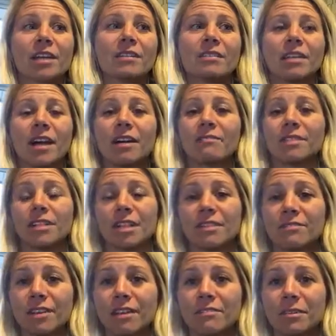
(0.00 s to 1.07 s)
and love that
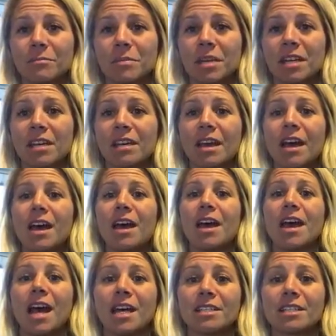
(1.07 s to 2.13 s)
they've given me
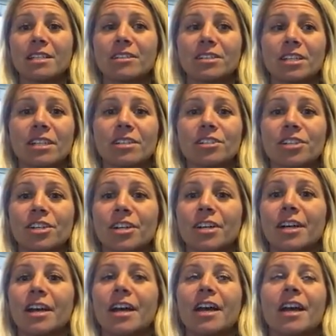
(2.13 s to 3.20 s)
as their
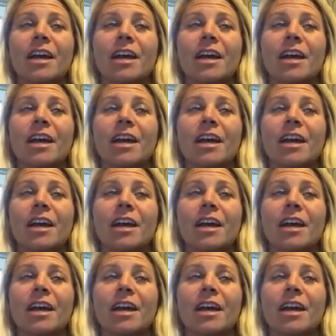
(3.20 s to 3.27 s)
teacher.